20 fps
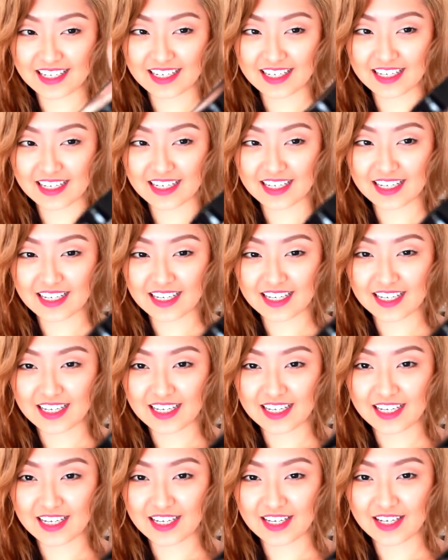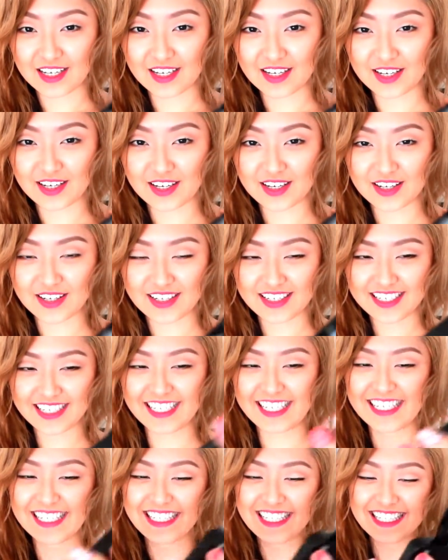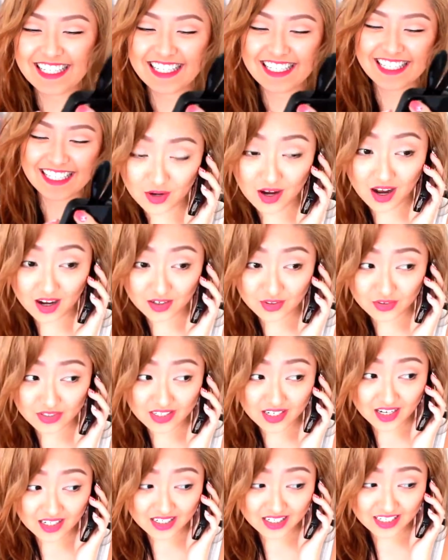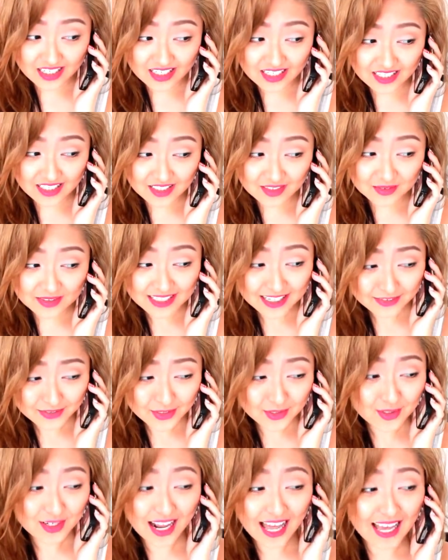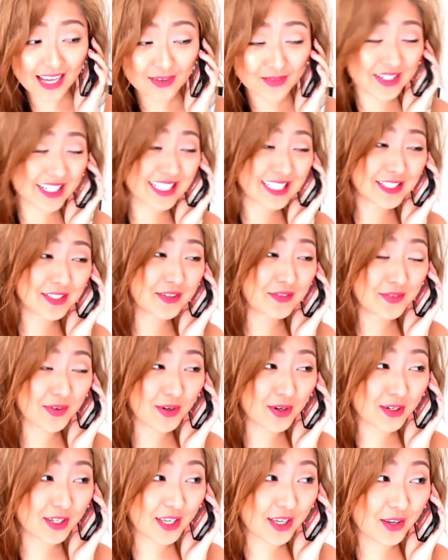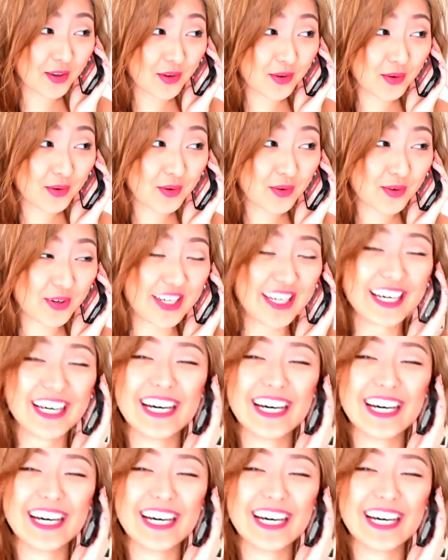Hello. Hungry, honey? Whatever you like, we do for you.